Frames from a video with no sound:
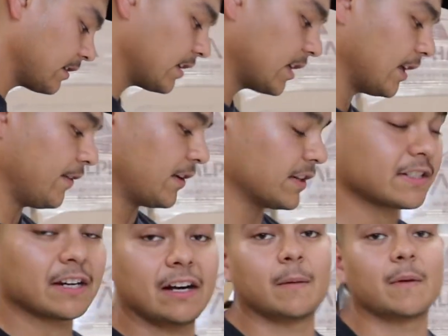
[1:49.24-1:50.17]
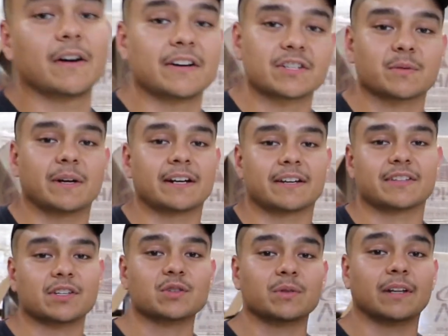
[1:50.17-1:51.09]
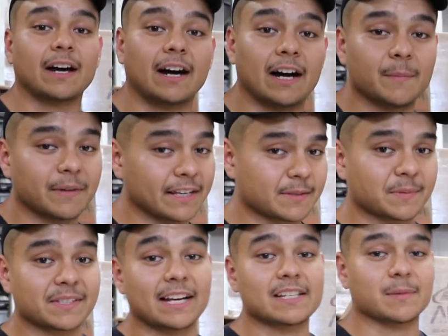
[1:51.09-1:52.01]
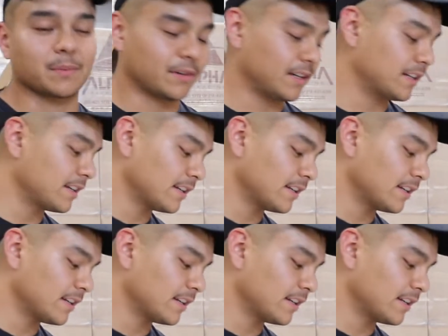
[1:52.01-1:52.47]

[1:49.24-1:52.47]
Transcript: if you can tell, I'm already sweating because it's really hot, but that's besides the point.